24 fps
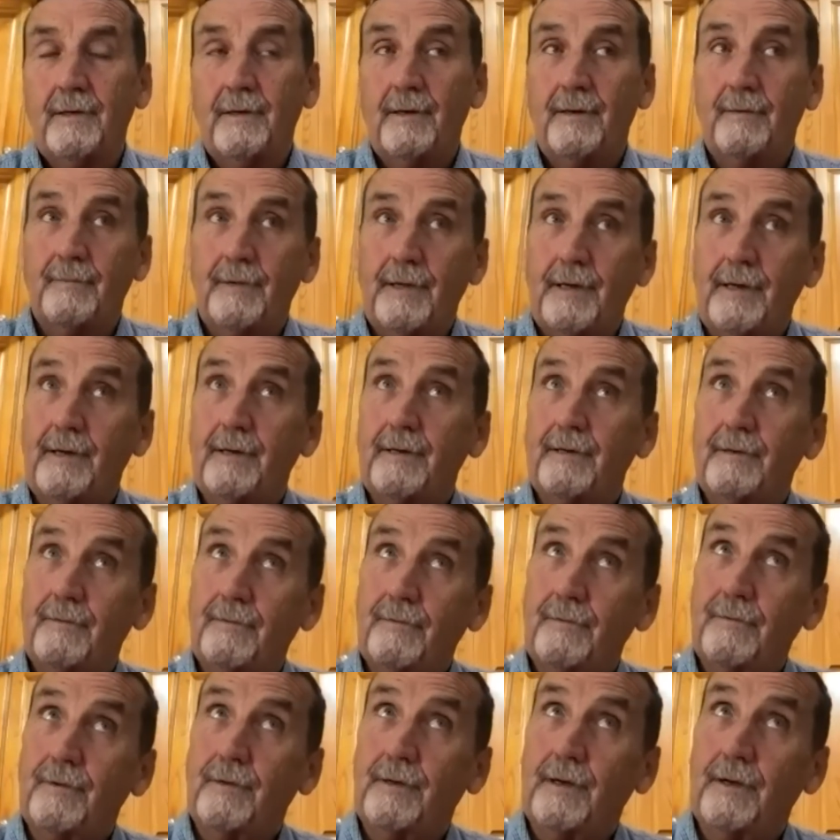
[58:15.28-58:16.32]
I'm like,
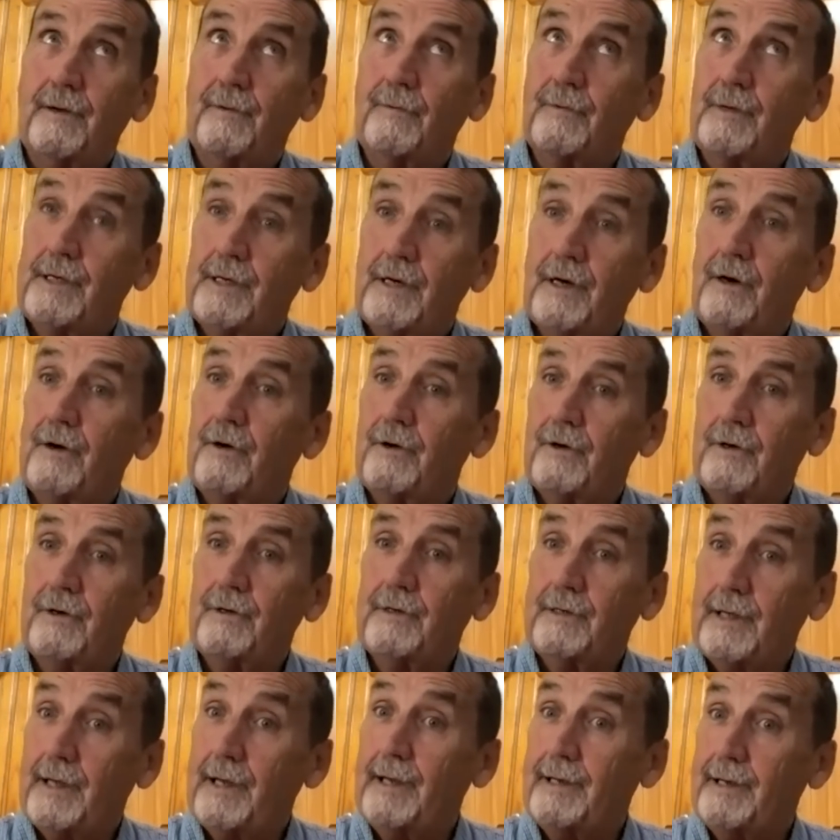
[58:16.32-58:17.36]
Well, we all
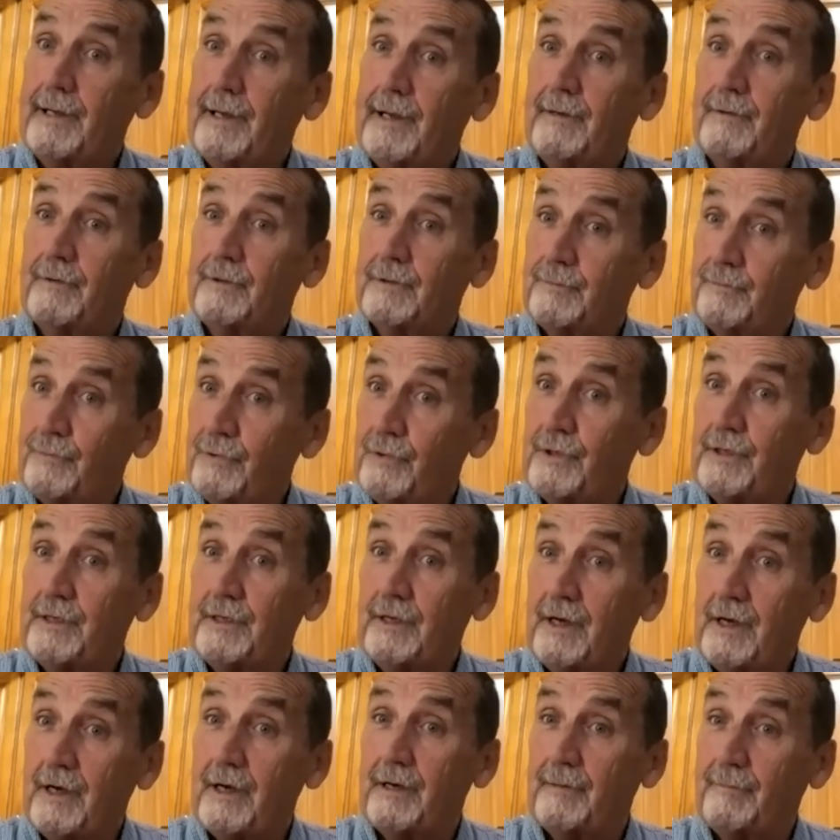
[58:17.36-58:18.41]
heard that. That was pretty
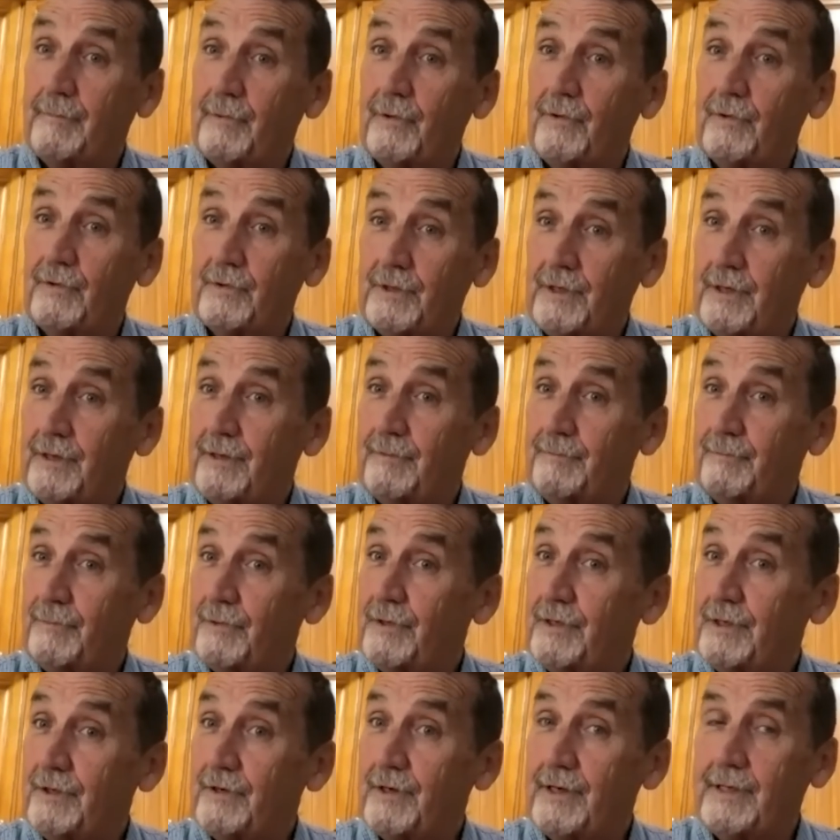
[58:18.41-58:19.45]
audible, you know,
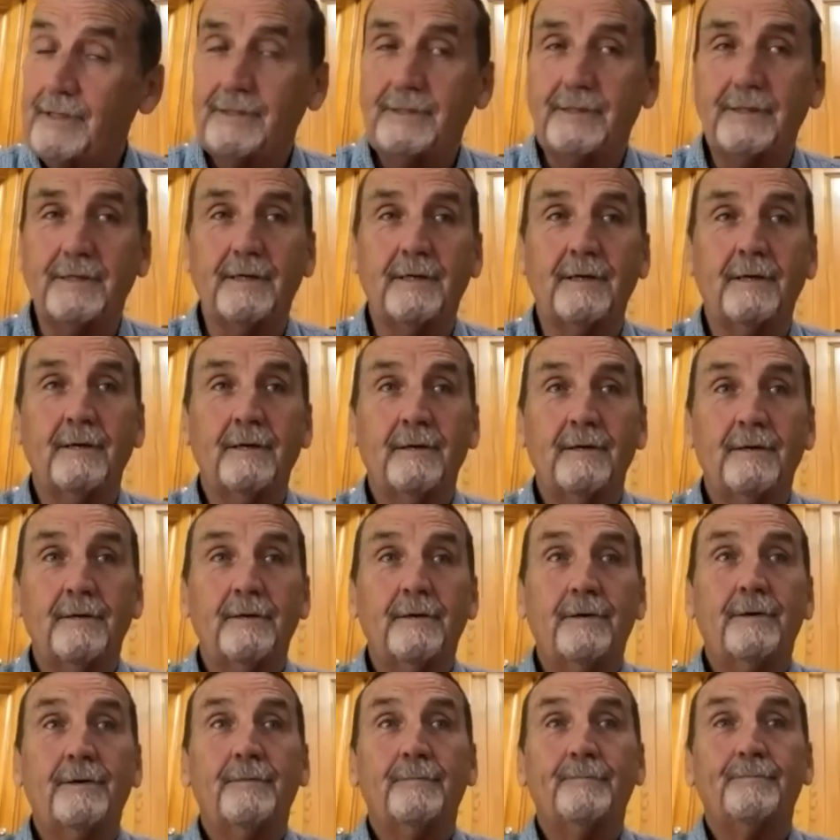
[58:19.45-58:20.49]
pretty crazy.
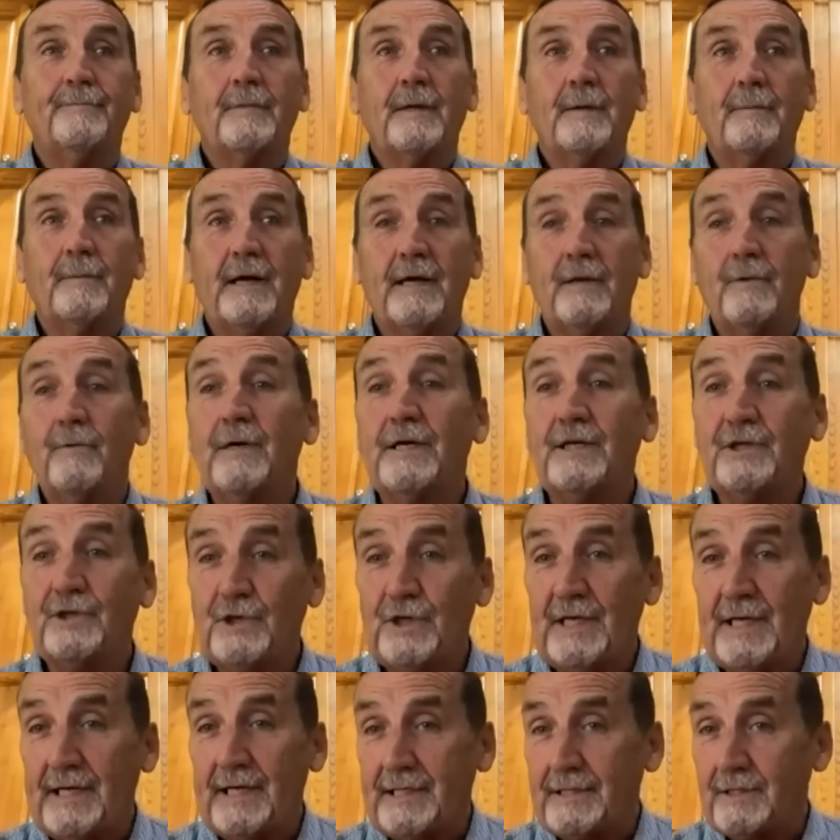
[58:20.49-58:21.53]
By the way,
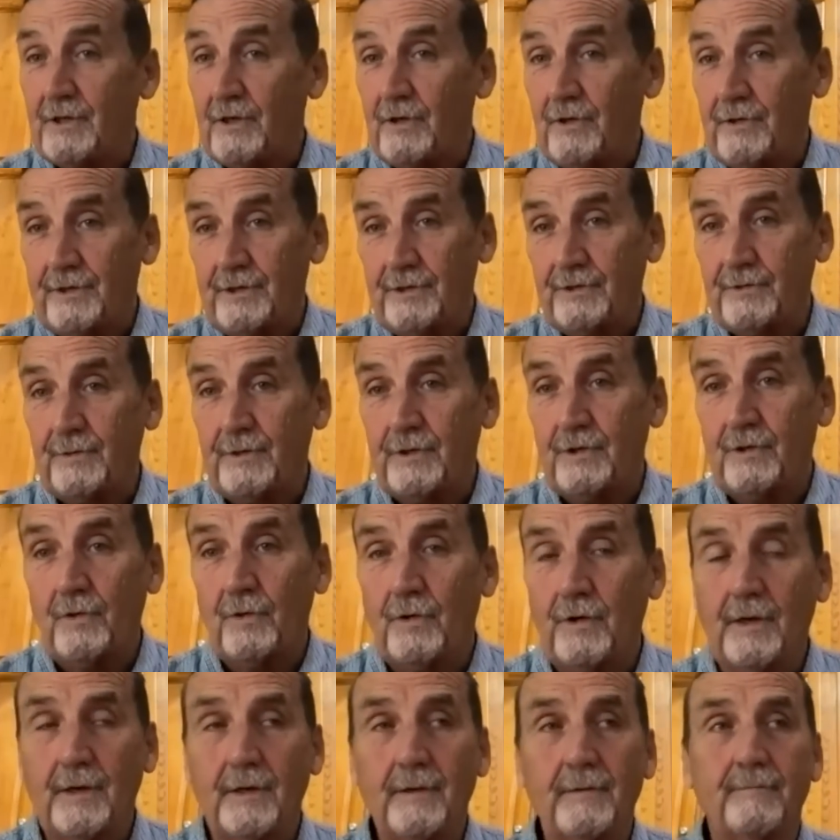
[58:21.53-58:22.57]
she has all this
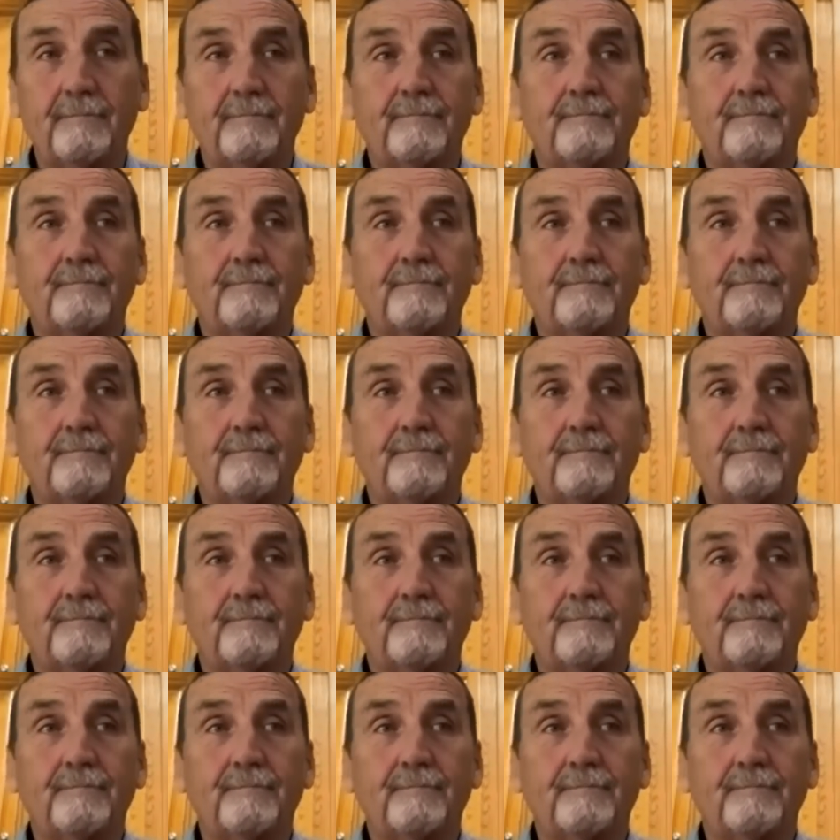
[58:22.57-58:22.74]
recorded